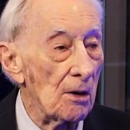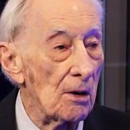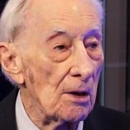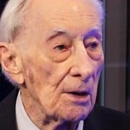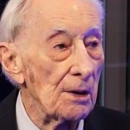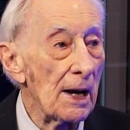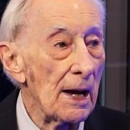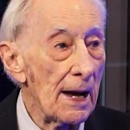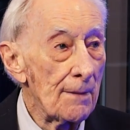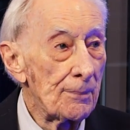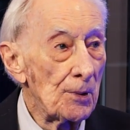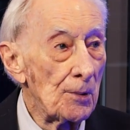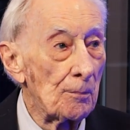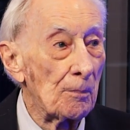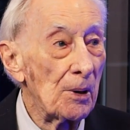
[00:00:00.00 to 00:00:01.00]
on
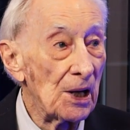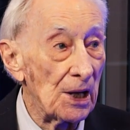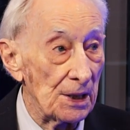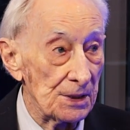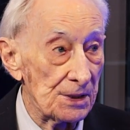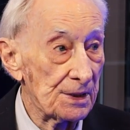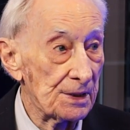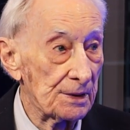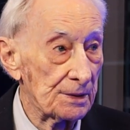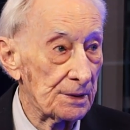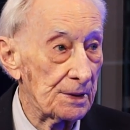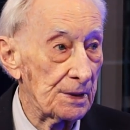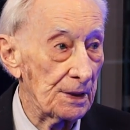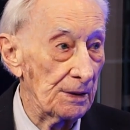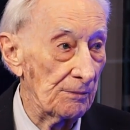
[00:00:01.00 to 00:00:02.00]
Apple Plus
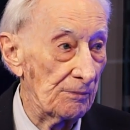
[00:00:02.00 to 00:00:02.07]
TV.